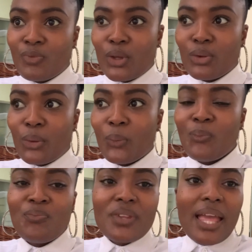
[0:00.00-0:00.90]
you know,
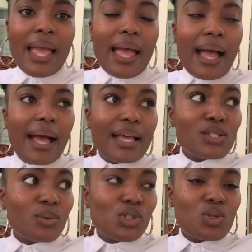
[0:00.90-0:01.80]
uh,
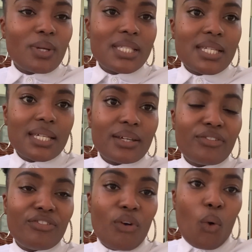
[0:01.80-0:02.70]
so we're just waiting
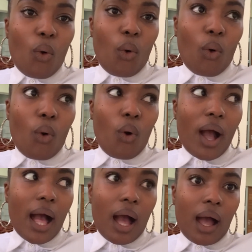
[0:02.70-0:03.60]
for
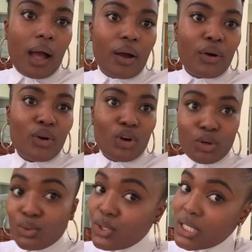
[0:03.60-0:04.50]
our
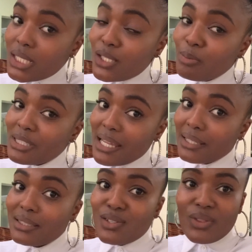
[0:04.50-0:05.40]
host to be
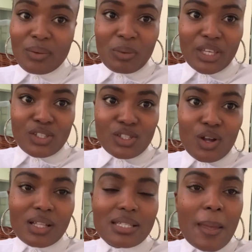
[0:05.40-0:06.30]
done so then we can
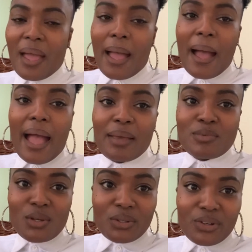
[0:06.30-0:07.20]
start. I'm
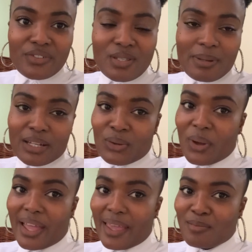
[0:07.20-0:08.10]
so nervous, but I know
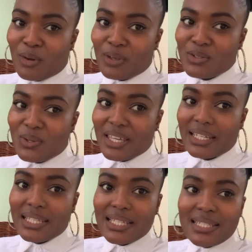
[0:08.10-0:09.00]
I am going to
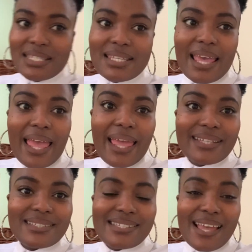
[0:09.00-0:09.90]
kill it.
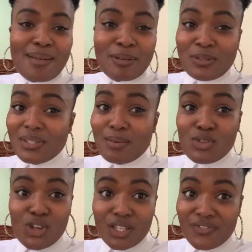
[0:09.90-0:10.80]
And um, I took some
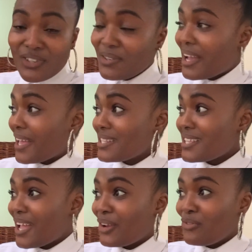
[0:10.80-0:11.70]
shots for you guys.
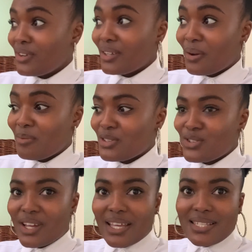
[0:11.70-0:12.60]
I really hope that
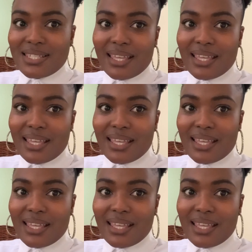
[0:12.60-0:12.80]
you guys